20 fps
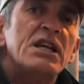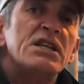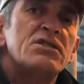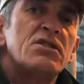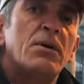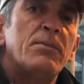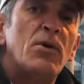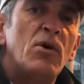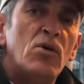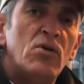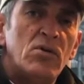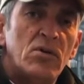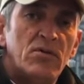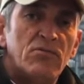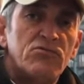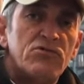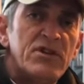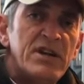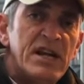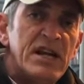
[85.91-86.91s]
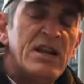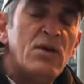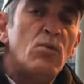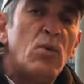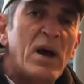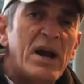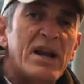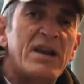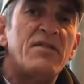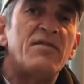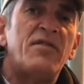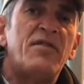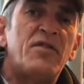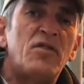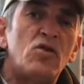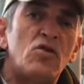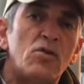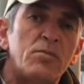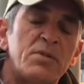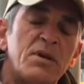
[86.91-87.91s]
So I'm really well
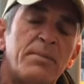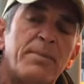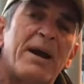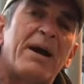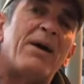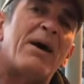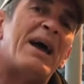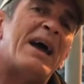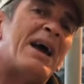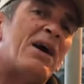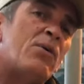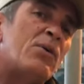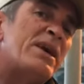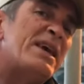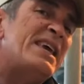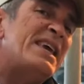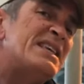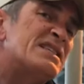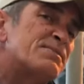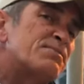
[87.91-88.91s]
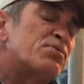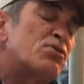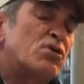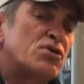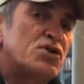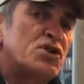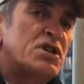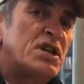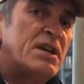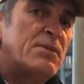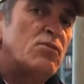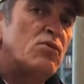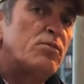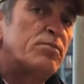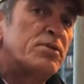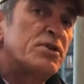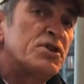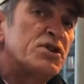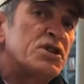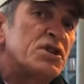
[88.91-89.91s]
informed about how his progeny
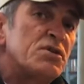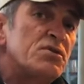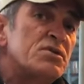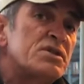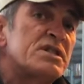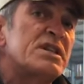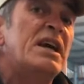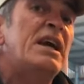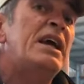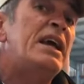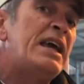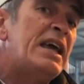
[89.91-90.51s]
will produce